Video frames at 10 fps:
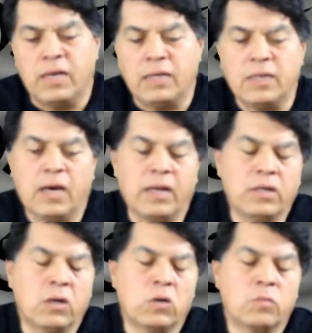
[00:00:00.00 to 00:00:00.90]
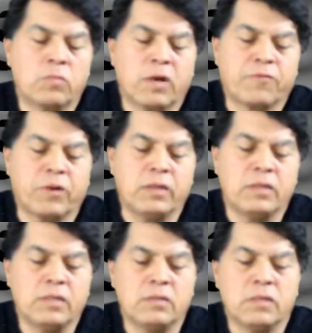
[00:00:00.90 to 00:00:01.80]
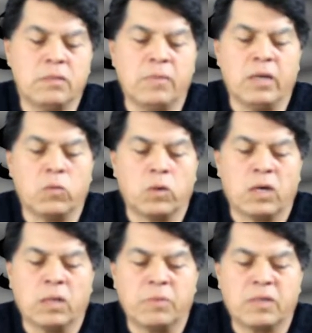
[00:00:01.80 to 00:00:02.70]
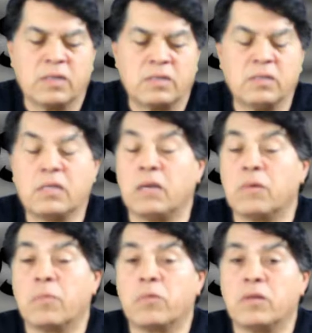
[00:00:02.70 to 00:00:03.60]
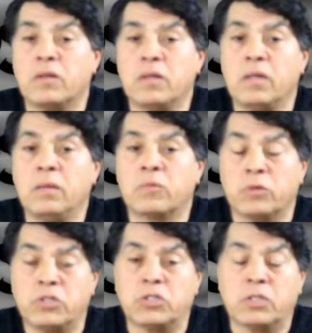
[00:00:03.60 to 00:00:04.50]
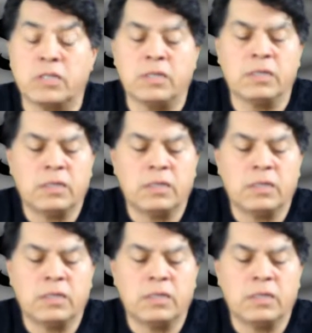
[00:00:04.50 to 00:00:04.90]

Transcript: And I know my friend, he meant well, because he came up with the name originally.